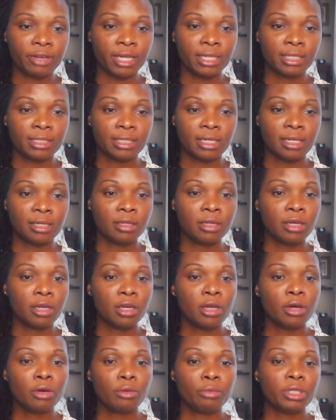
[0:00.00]
vaccine,
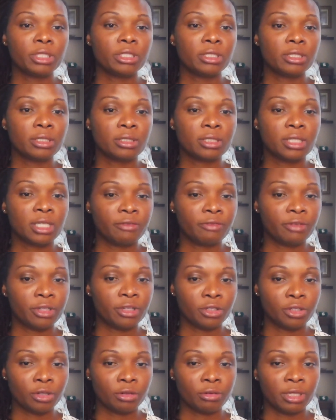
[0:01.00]
which is
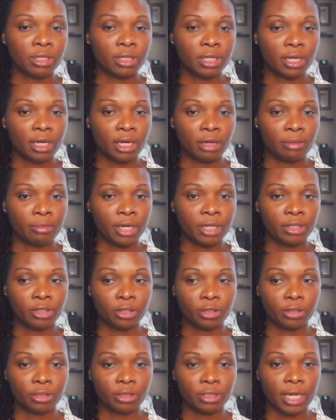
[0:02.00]
given during
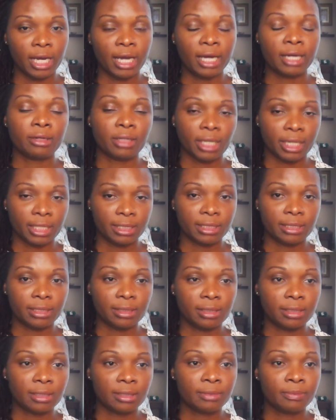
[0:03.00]

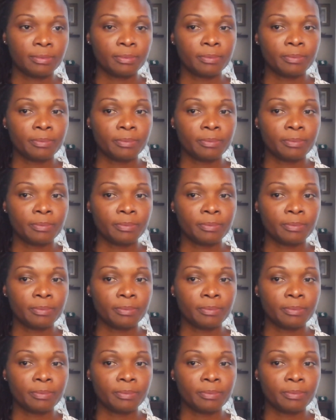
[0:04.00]
adolescence.